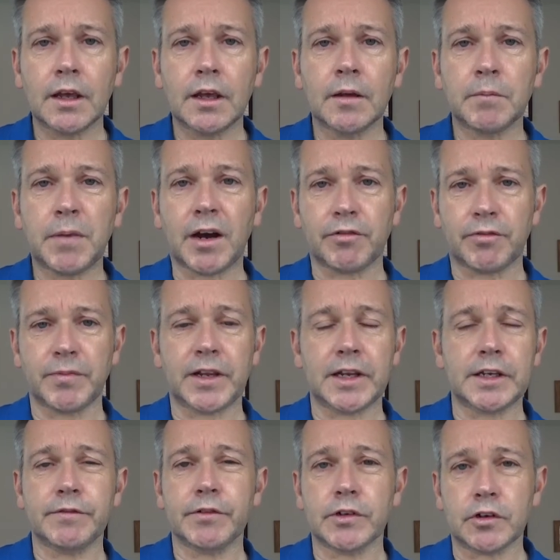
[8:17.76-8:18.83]
apart from the
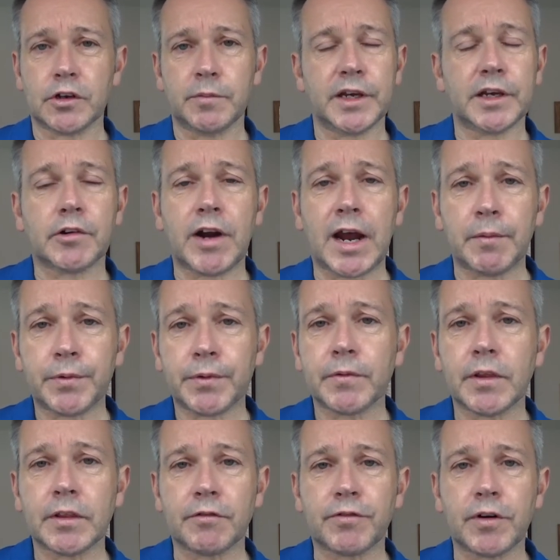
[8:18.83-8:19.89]
levers look a bit crap,
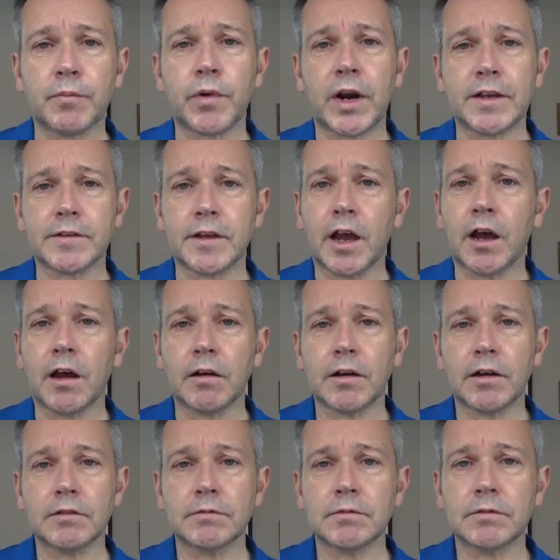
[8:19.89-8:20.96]
the front brakes are
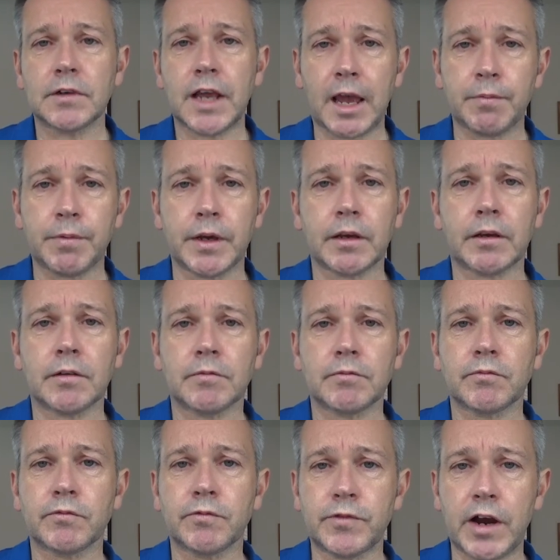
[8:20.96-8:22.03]
epic,
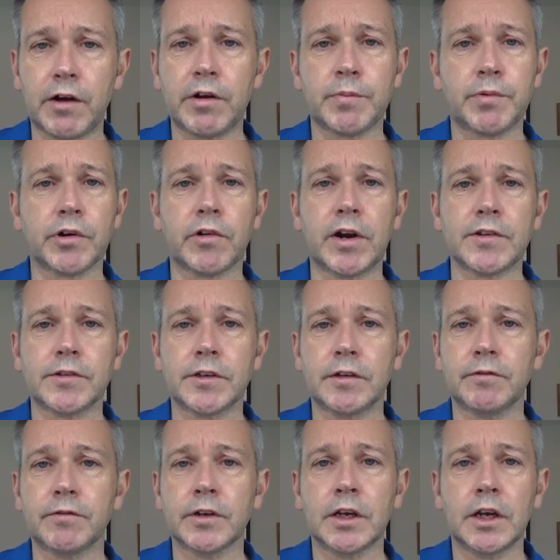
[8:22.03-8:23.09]
very
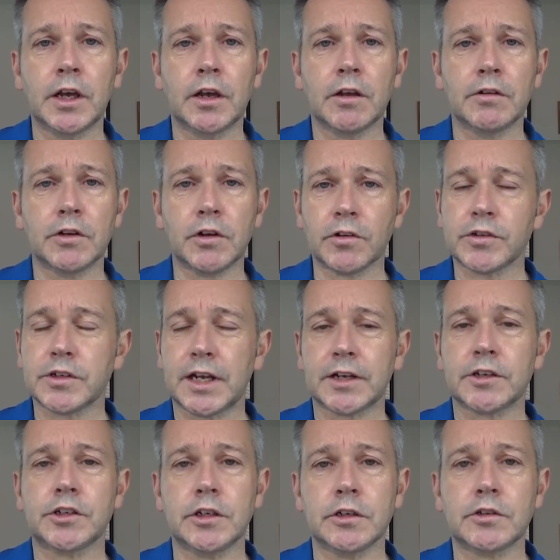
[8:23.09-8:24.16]
progressive, not
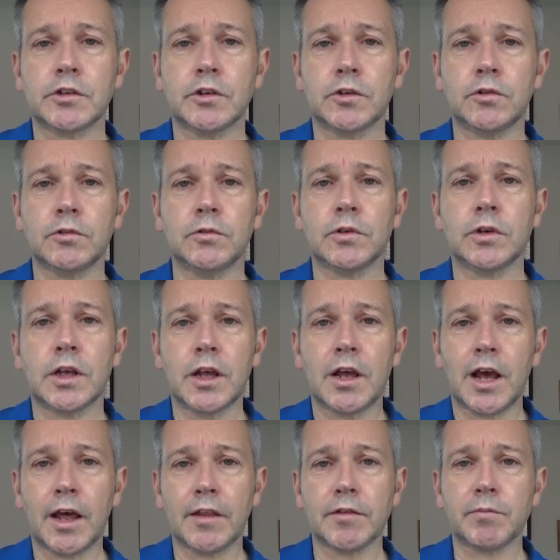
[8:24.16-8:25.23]
snatchy at all.
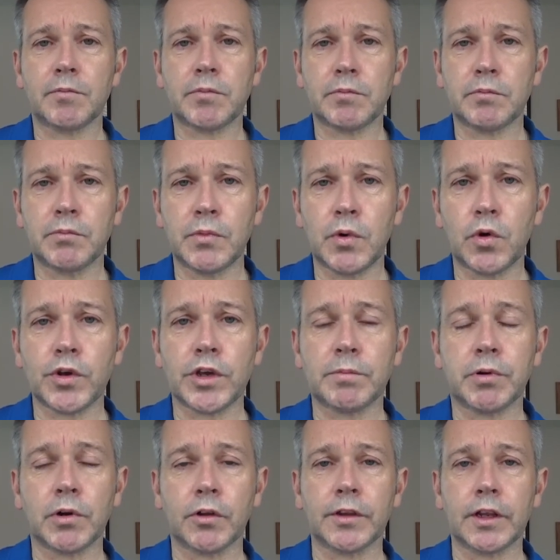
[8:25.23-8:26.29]
And the more you
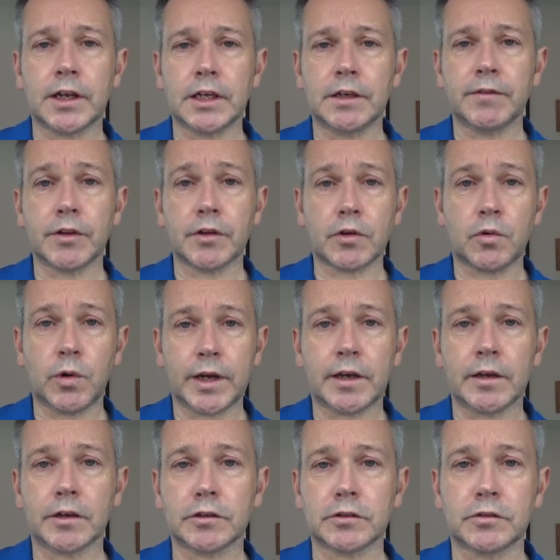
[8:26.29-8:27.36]
pull on the lever, the
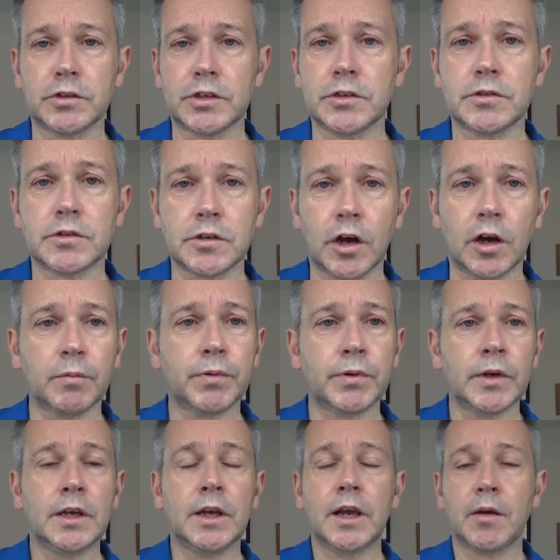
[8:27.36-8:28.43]
quicker you stop,
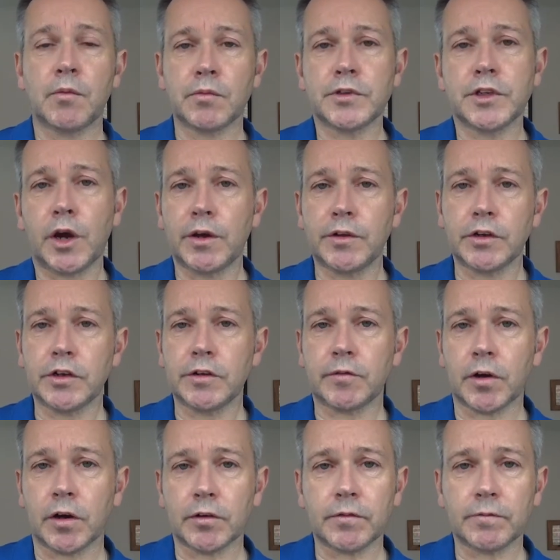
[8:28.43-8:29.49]
knowing that you've
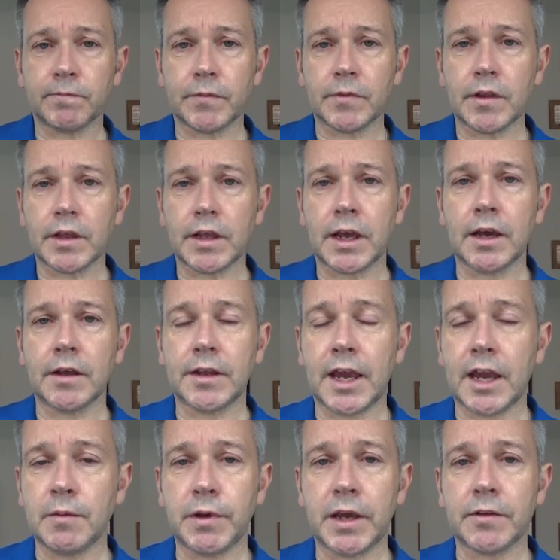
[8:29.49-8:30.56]
got the
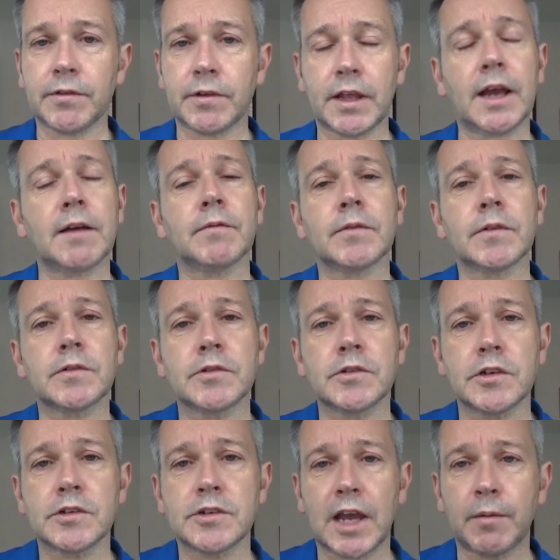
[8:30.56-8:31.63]
ABS and that
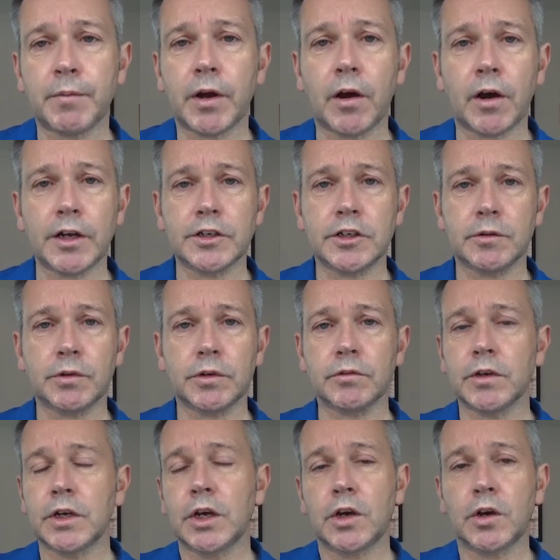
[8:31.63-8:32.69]
sat behind you and
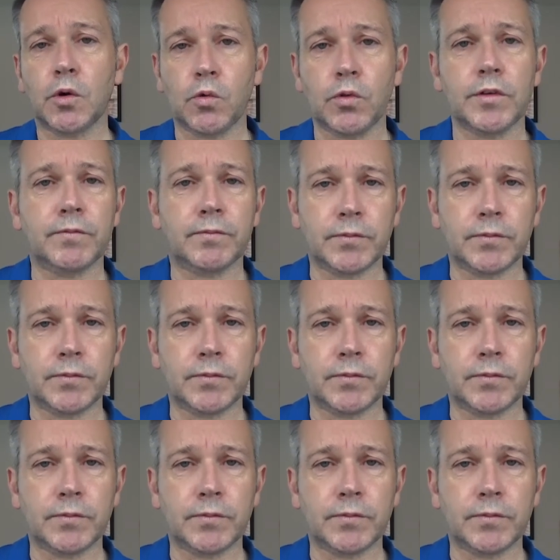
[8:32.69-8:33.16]
all the